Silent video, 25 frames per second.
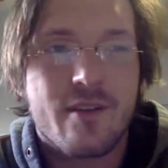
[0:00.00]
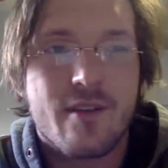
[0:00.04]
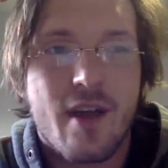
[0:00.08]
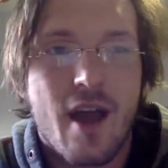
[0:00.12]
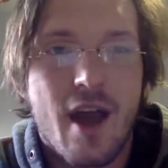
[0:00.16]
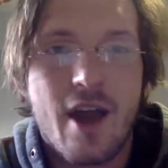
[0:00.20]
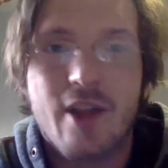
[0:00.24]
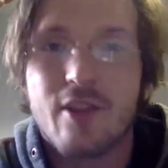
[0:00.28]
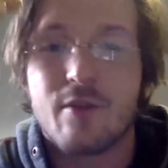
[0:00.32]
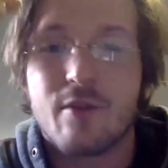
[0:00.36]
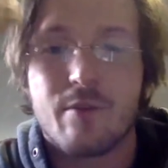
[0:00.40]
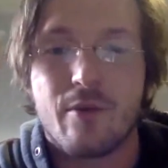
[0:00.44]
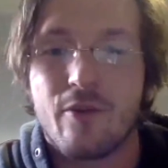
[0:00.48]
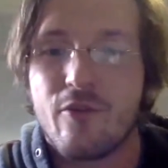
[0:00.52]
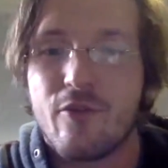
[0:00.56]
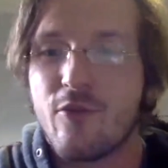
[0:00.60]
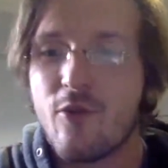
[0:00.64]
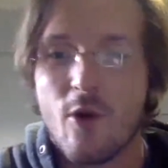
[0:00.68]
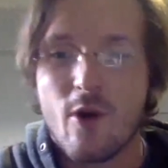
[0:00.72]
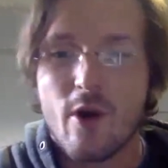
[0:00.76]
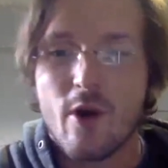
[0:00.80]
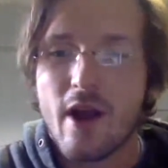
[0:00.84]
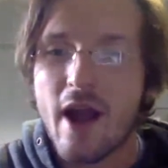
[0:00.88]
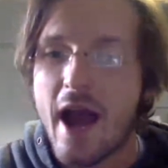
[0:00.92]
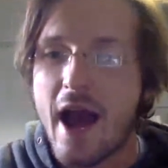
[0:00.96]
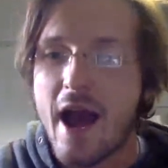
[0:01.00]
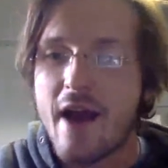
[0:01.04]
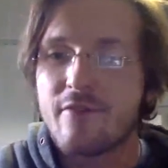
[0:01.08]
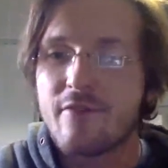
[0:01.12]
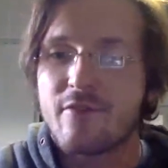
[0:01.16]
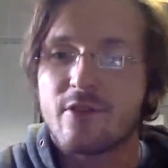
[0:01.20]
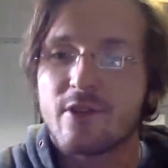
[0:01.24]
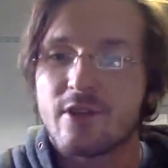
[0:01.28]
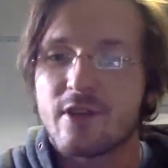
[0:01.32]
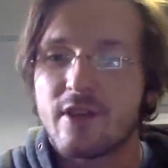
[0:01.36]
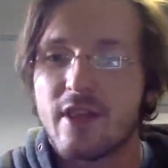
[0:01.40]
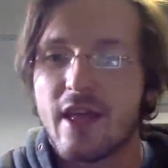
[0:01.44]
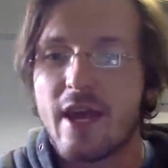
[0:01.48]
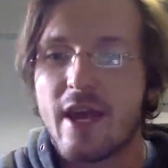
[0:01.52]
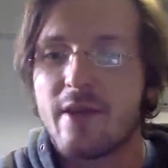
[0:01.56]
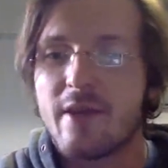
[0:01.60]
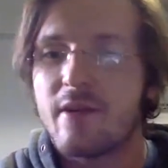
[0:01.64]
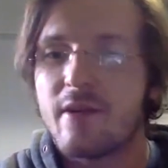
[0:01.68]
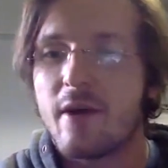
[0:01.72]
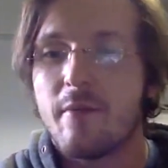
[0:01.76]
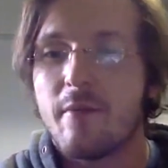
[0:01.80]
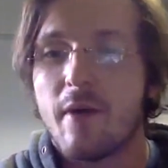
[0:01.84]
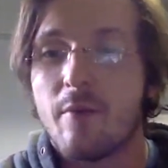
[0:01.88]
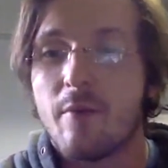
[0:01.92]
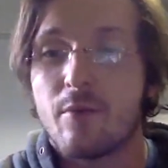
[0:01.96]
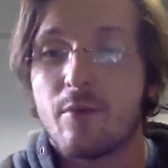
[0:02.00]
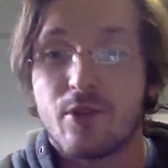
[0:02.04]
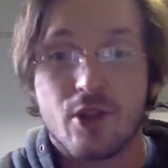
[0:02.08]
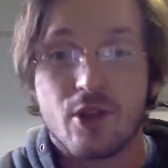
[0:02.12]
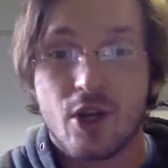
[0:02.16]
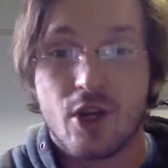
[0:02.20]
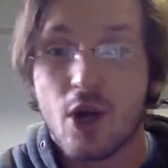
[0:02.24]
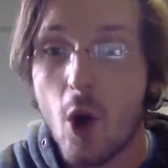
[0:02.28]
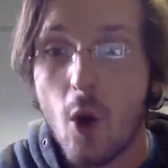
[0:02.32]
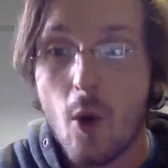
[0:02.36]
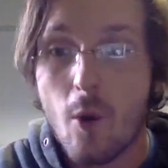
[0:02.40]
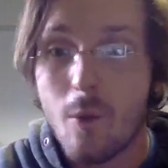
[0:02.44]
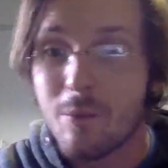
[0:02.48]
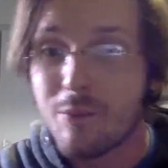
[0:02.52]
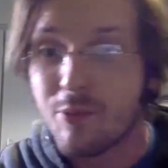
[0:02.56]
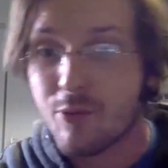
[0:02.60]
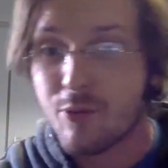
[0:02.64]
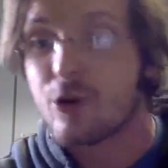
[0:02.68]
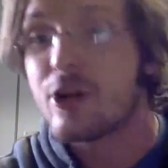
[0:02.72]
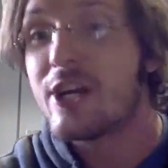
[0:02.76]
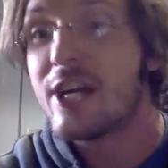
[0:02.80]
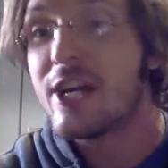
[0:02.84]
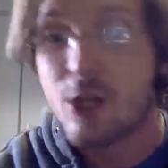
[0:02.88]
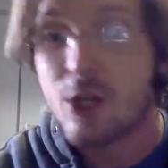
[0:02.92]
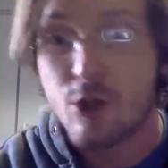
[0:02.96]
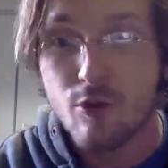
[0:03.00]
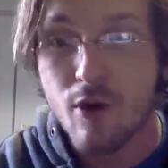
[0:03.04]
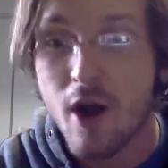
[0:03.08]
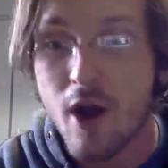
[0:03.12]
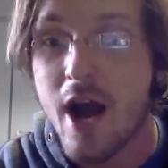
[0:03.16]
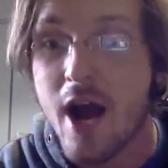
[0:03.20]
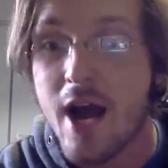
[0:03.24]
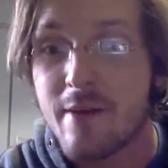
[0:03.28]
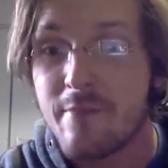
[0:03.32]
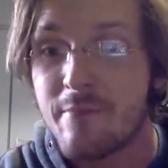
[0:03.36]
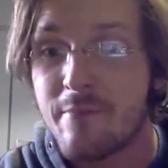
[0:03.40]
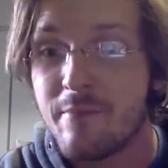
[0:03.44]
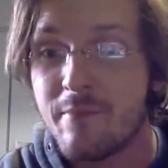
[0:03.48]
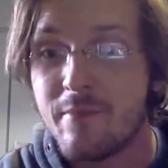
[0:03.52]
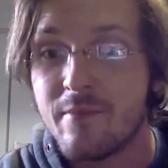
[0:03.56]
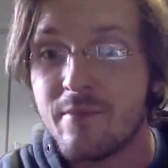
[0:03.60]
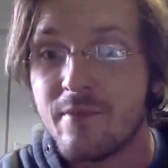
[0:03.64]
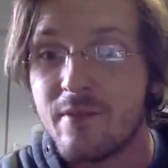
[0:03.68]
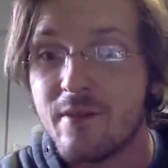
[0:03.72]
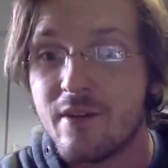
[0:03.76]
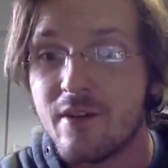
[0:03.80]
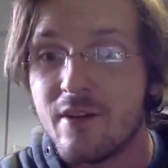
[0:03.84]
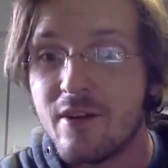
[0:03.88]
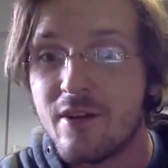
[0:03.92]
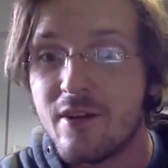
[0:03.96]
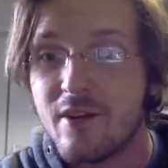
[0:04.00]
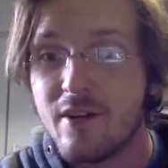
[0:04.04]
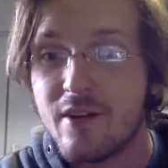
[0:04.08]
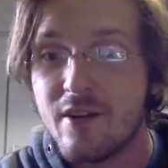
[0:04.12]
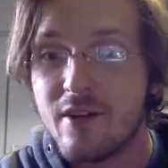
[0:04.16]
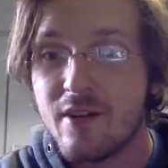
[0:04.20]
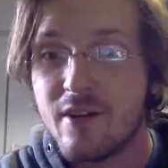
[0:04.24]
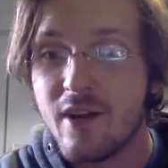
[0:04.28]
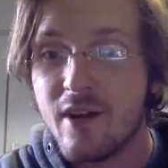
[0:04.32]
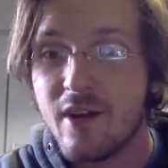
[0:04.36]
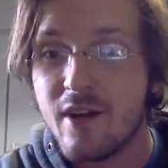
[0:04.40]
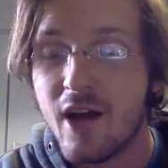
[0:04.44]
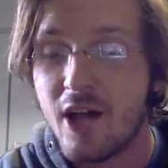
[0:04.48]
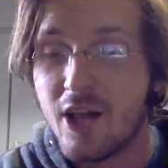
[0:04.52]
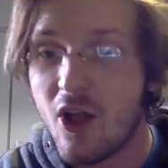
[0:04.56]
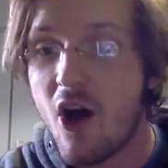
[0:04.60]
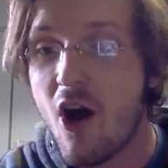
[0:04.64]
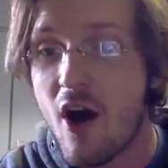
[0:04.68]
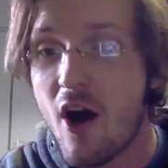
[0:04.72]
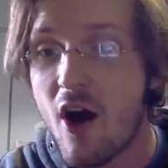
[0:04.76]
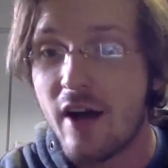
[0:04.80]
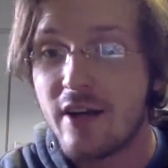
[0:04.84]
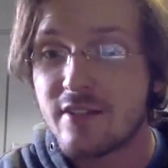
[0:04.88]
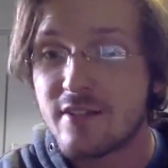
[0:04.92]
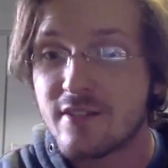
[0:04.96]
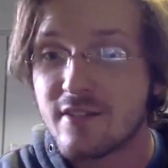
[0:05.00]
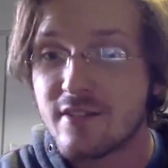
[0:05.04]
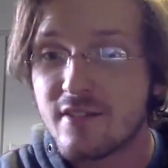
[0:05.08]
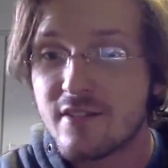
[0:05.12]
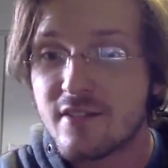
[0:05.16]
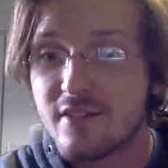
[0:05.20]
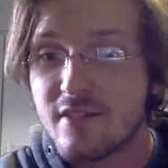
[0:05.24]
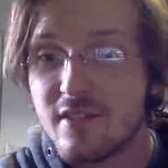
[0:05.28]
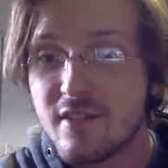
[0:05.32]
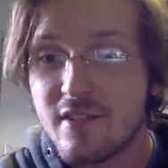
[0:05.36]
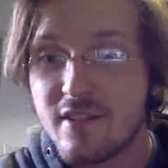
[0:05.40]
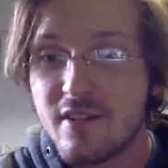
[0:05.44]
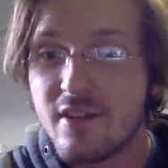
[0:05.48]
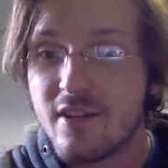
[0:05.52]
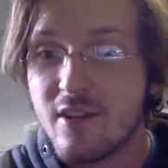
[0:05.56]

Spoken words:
either before or after they come up with their own pre-crime laws,